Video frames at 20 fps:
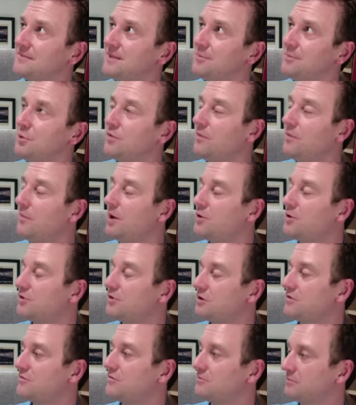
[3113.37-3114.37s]
move a
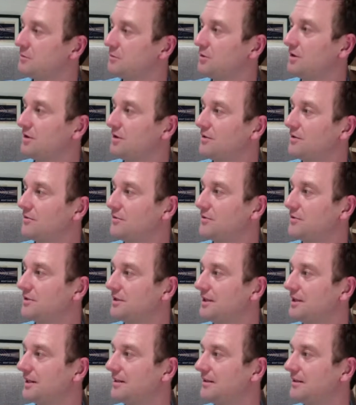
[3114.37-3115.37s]
boat? Quite looking forward to
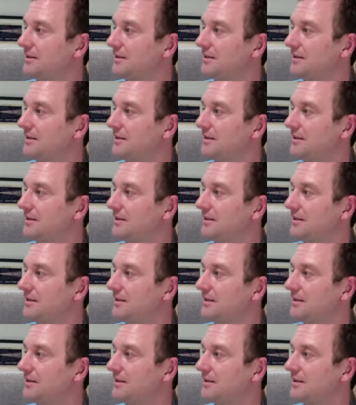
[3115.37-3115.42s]
that.